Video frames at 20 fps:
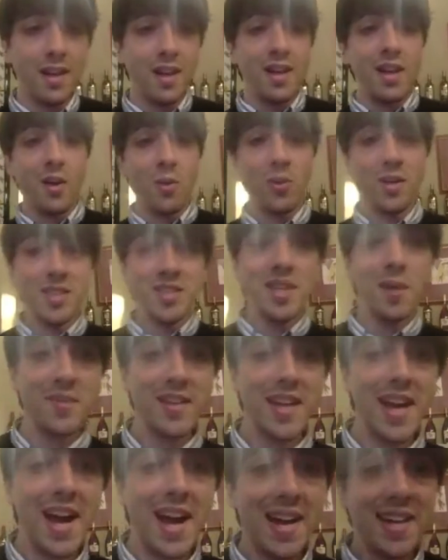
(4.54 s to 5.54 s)
What's up,
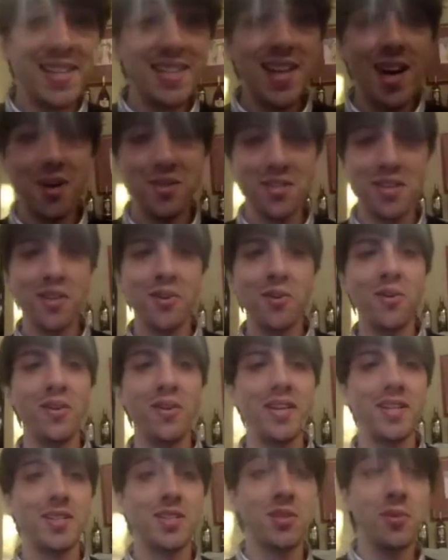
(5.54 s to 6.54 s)
guys? How's it going?
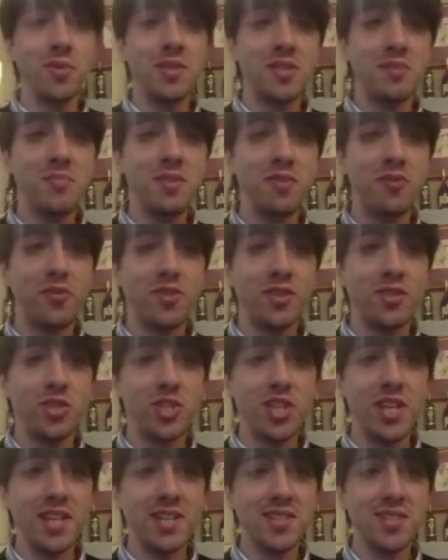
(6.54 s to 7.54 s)
It's always me,
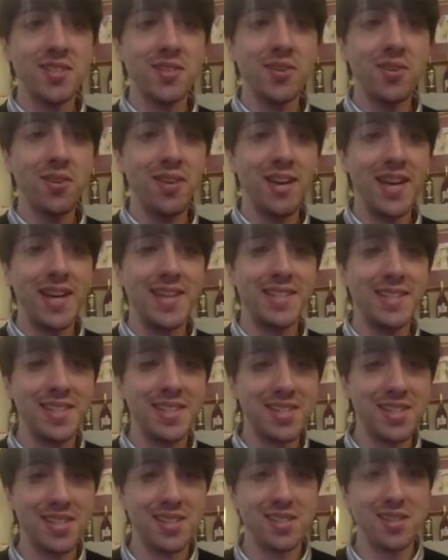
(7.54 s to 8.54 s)
Francesco, and
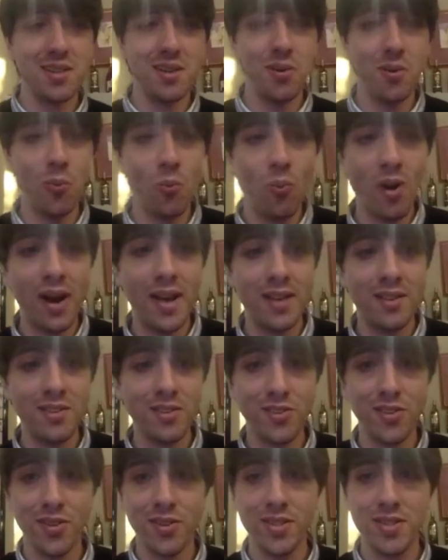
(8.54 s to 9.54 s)
this is the Wine
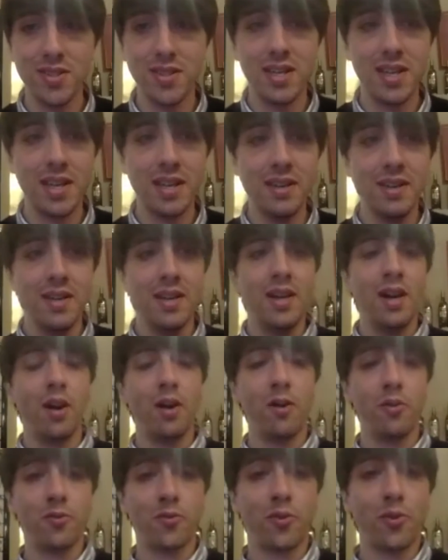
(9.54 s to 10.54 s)
Thursday.
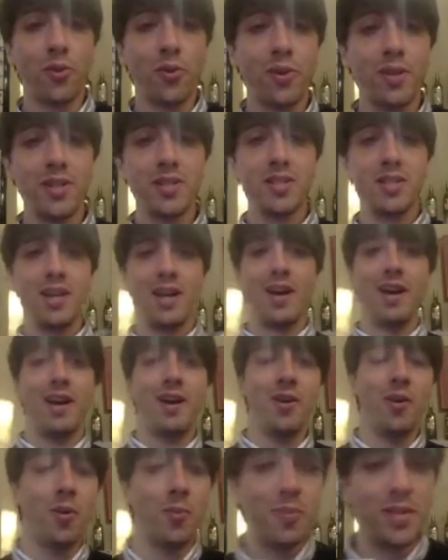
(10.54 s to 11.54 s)
Of course, I
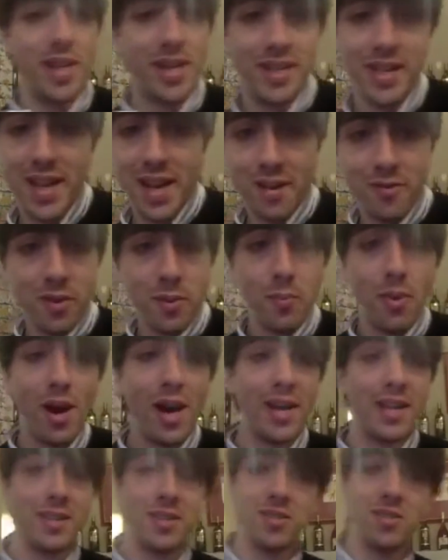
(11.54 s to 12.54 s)
hope that
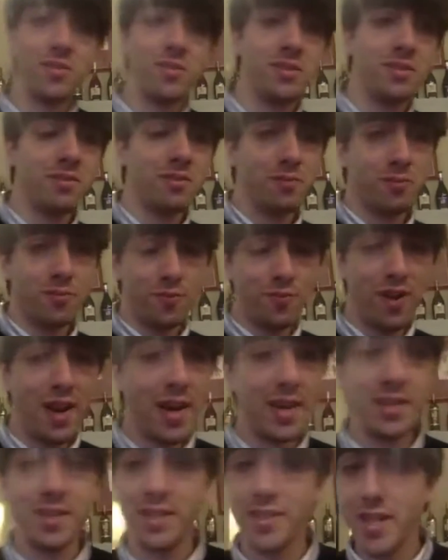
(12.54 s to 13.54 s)
everybody is doing
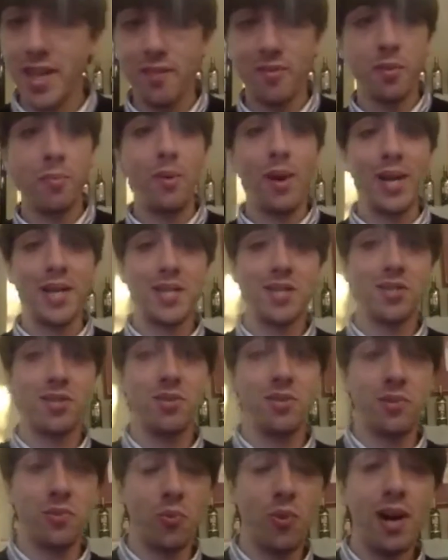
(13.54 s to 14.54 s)
fine, that everybody is
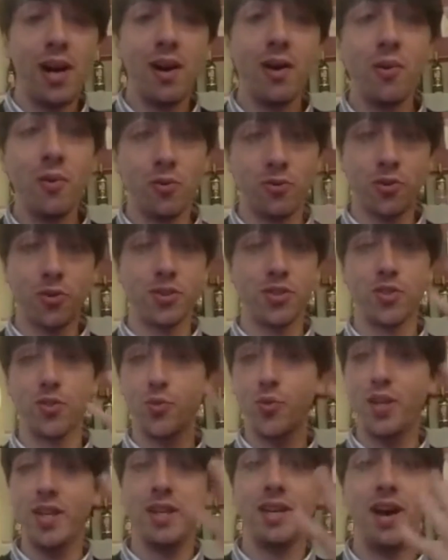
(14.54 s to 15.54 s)
doing well. Of course,
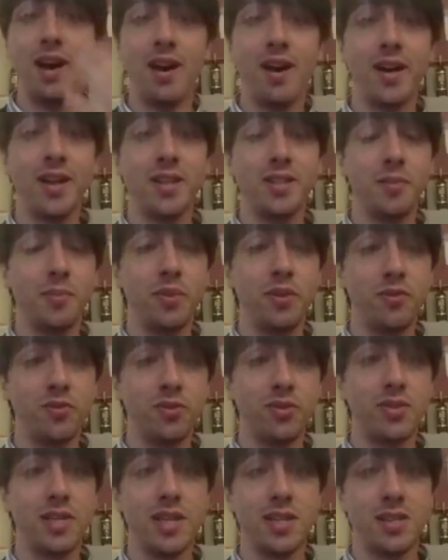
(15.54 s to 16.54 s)
we are in the beautiful
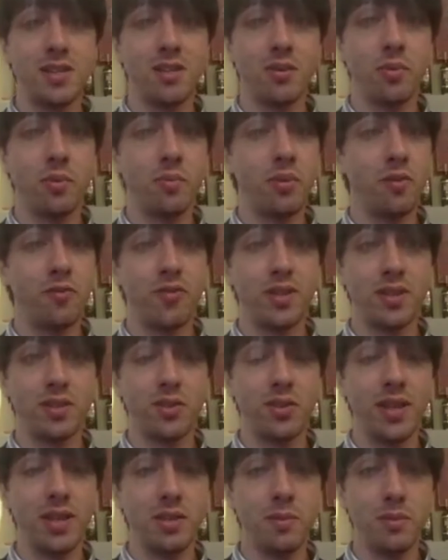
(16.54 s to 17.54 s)
tasting room of
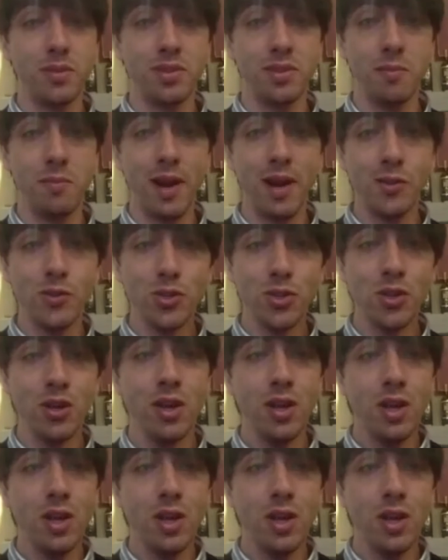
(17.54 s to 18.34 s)
Fattoria di Montemaggio.